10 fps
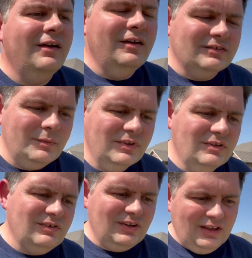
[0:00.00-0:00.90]
some of
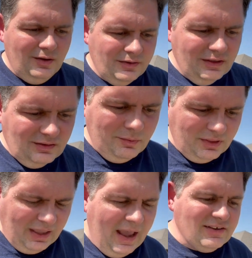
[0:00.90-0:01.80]
this is to get some of
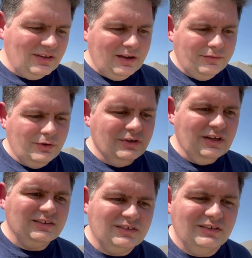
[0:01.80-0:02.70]
the gas out of your
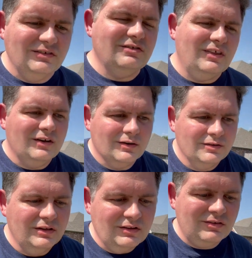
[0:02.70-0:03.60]
intestines there.
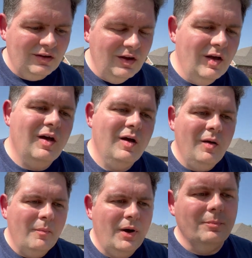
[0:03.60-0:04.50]
It's
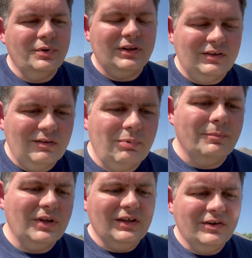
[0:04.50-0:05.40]

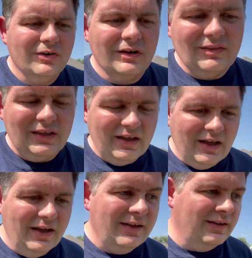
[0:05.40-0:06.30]
pumped in during
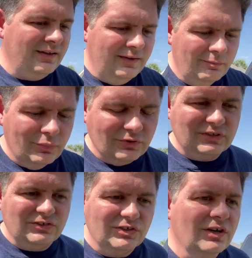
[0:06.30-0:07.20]
the
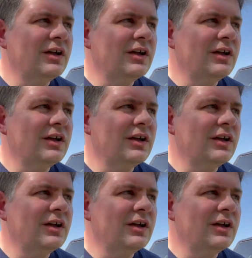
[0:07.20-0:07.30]
procedure.